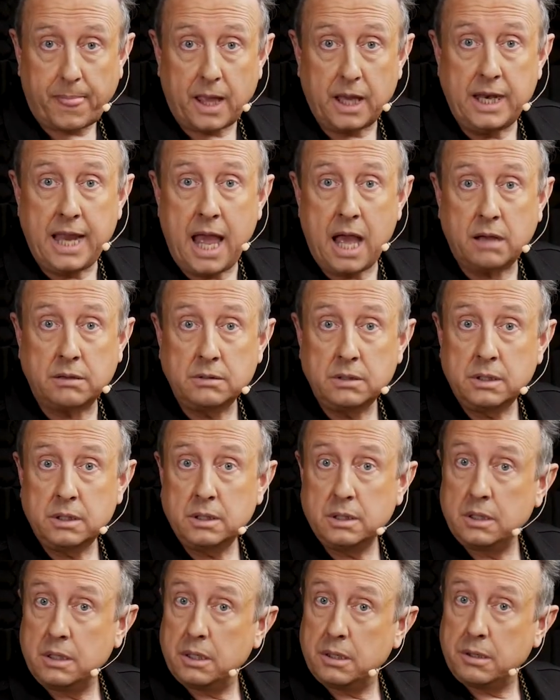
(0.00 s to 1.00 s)
Now,
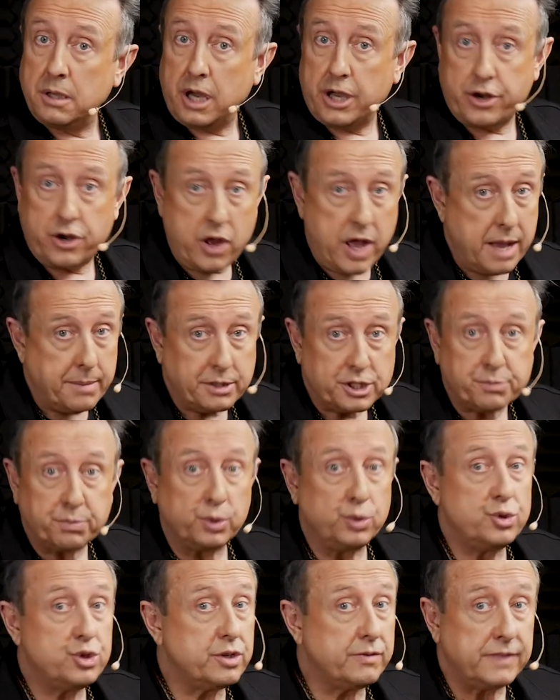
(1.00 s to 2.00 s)
I don't know how much
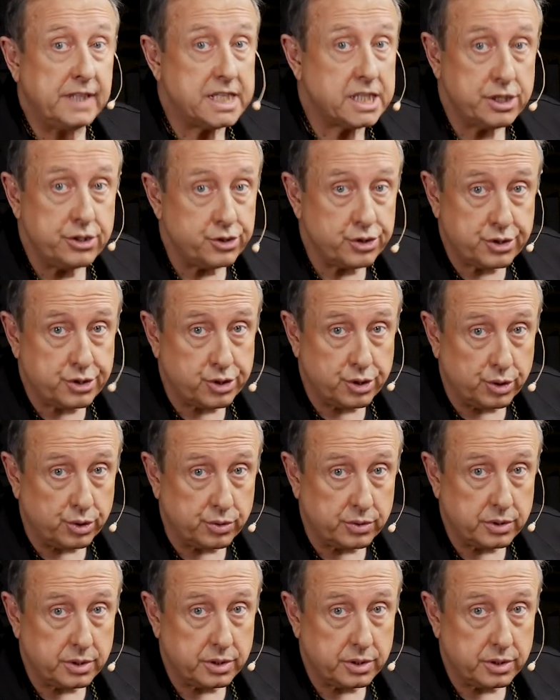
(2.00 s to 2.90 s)
blues you've listened to.